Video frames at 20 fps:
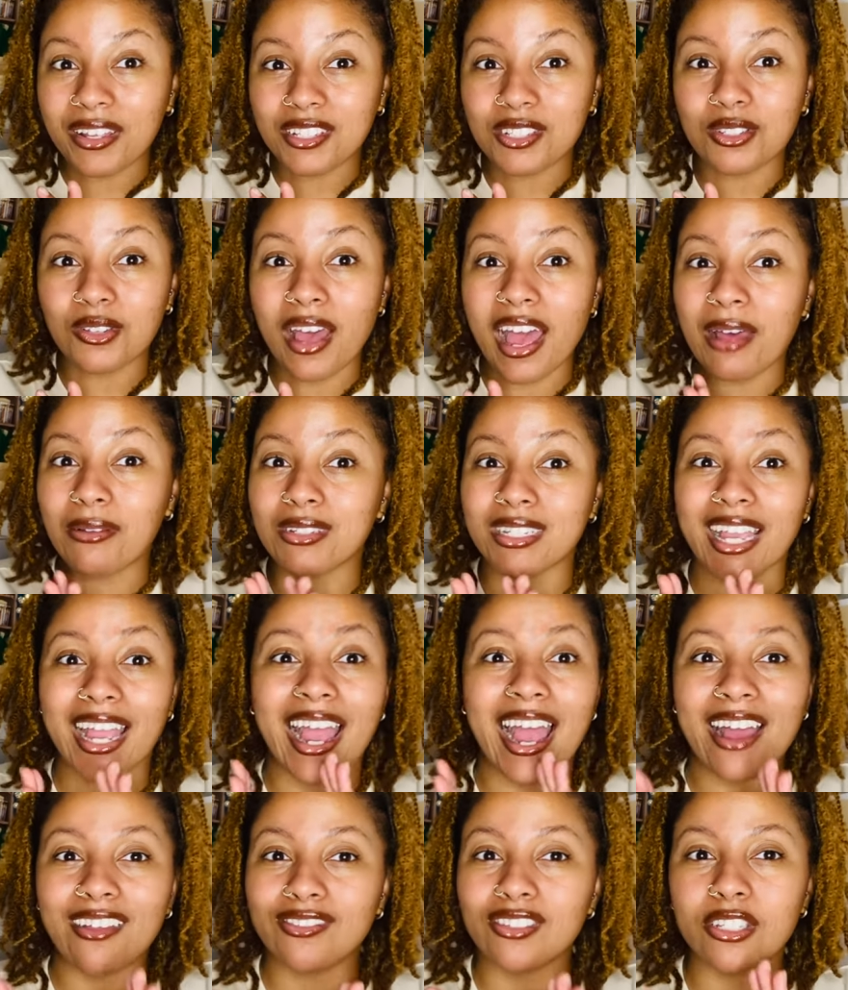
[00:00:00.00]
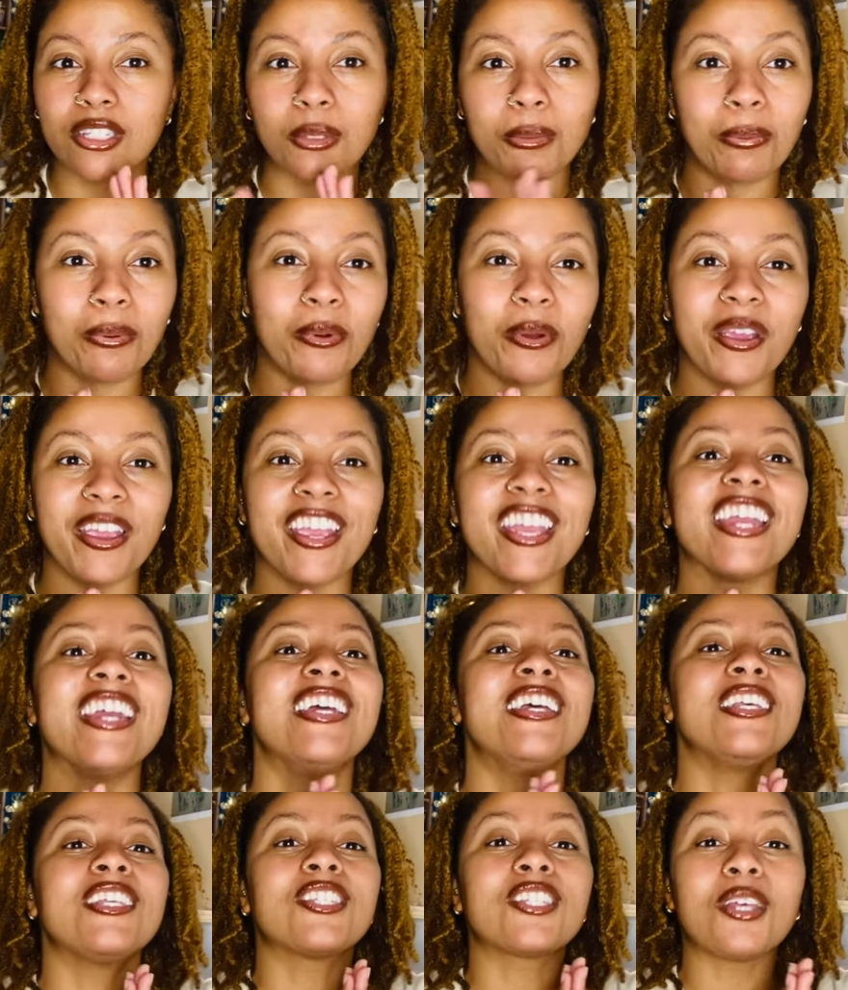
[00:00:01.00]
So I was like, I have to support.
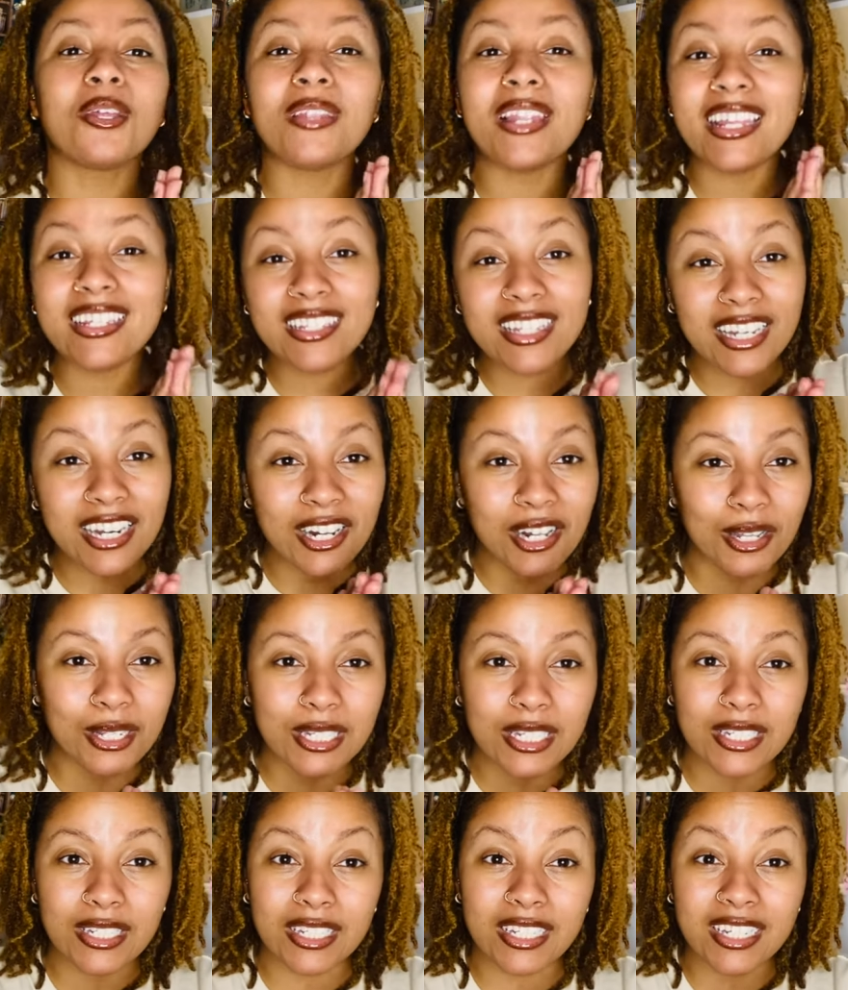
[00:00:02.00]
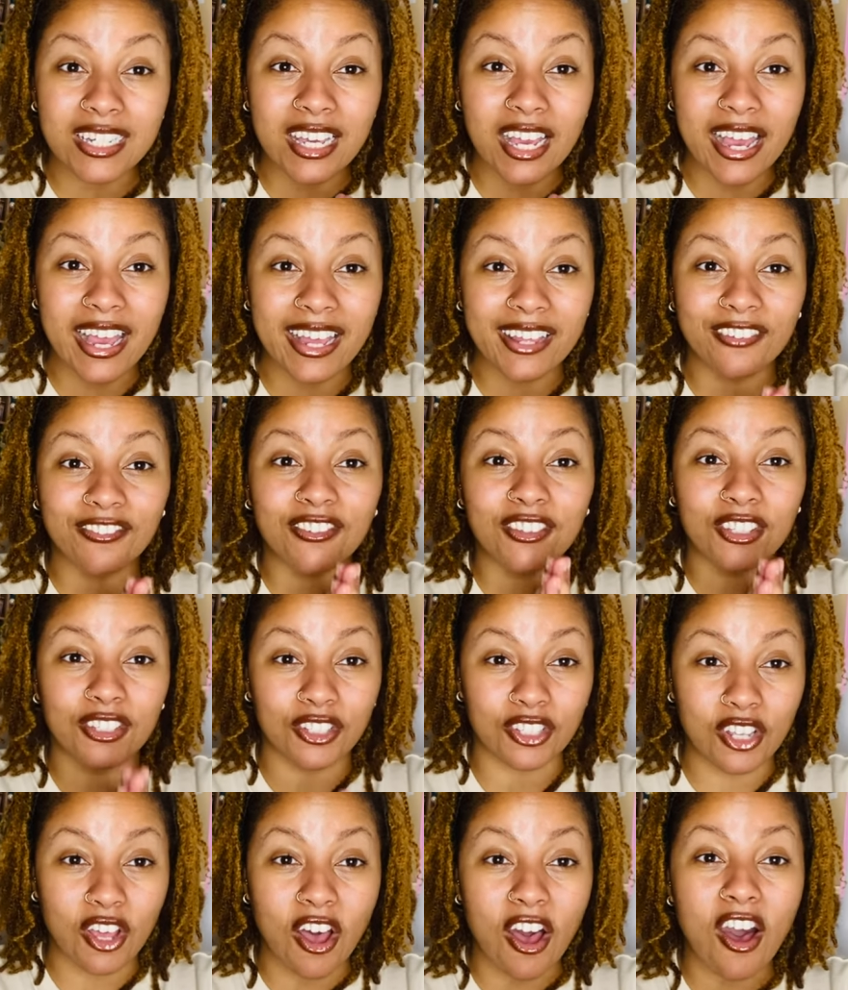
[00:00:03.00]
So let's get a closer look at the
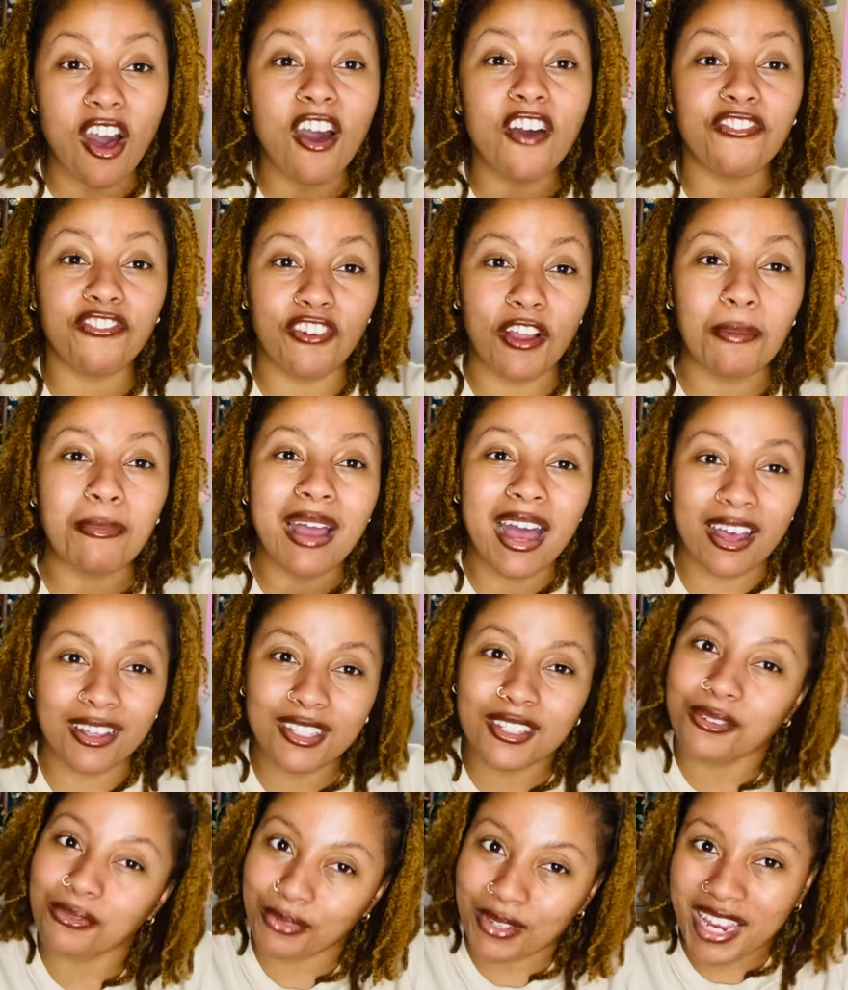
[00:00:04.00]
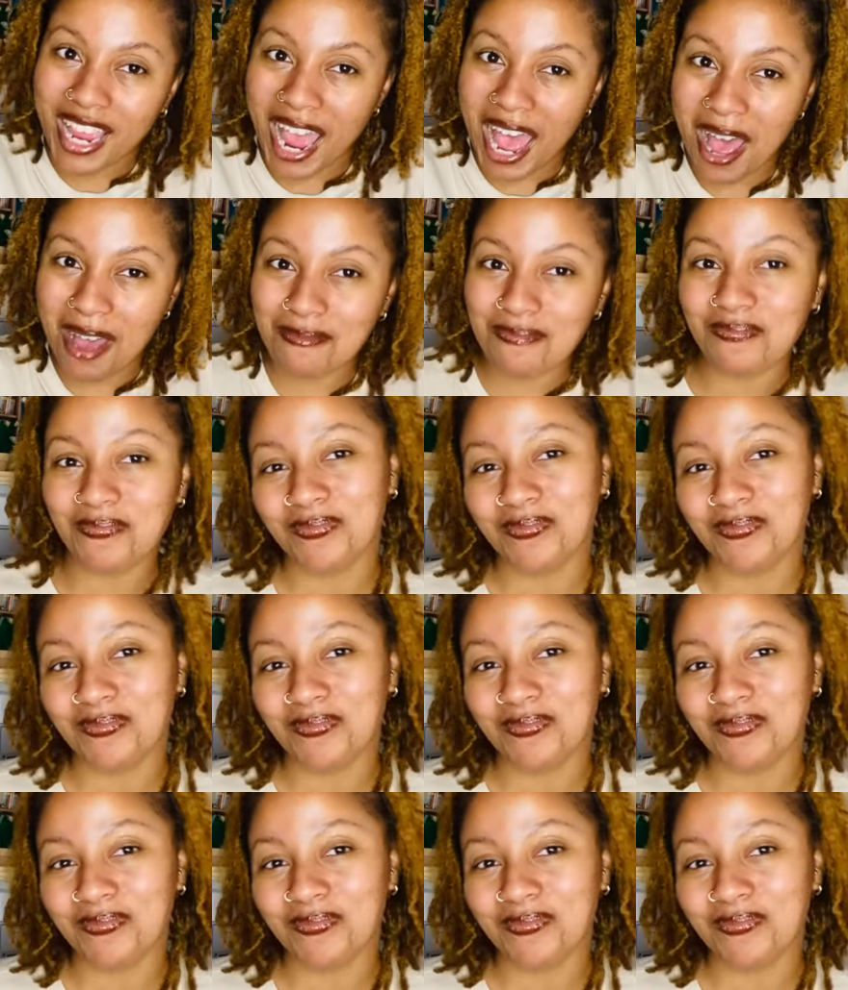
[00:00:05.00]
doll from House of Rehab.